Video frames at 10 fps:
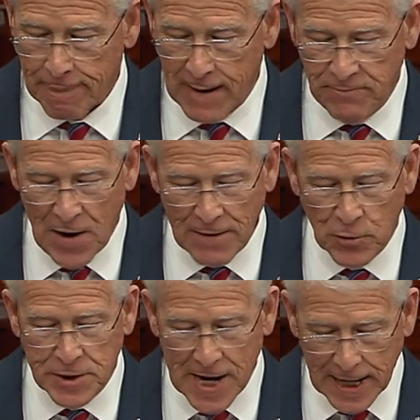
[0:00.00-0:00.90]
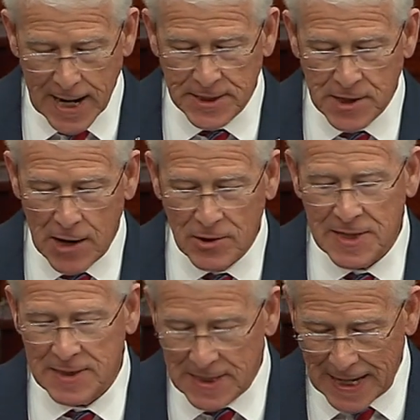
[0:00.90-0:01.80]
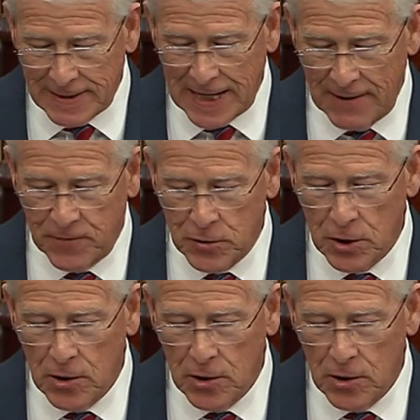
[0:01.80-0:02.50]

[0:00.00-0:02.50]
In fact, for decades, Congress has led the effort